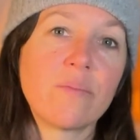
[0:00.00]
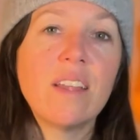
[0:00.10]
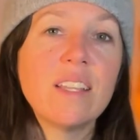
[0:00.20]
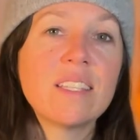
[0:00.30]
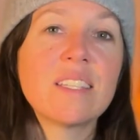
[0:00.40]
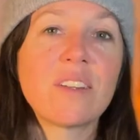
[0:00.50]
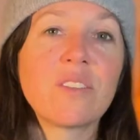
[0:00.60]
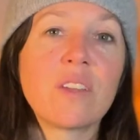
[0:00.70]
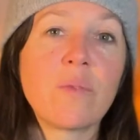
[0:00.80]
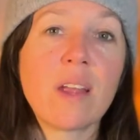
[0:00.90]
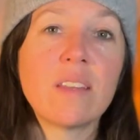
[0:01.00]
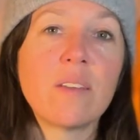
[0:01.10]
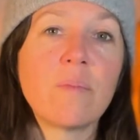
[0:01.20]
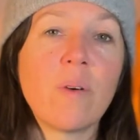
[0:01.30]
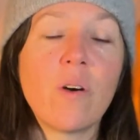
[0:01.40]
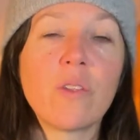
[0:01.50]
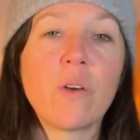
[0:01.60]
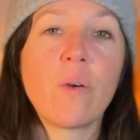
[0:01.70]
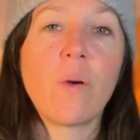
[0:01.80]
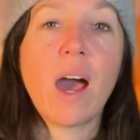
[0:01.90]
Not necessarily random,
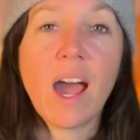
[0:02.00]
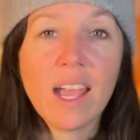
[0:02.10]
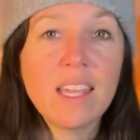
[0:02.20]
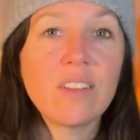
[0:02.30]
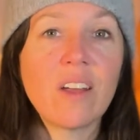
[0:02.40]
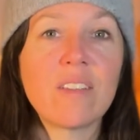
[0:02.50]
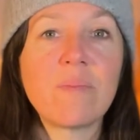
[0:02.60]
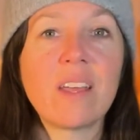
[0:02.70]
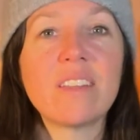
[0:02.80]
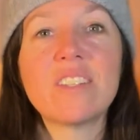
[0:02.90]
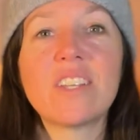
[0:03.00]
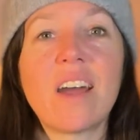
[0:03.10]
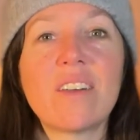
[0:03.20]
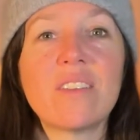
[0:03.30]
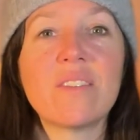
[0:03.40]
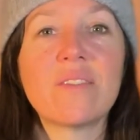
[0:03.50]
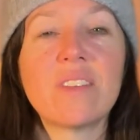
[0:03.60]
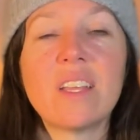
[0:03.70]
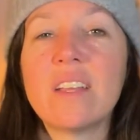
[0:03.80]
although I get a lot of mileage out of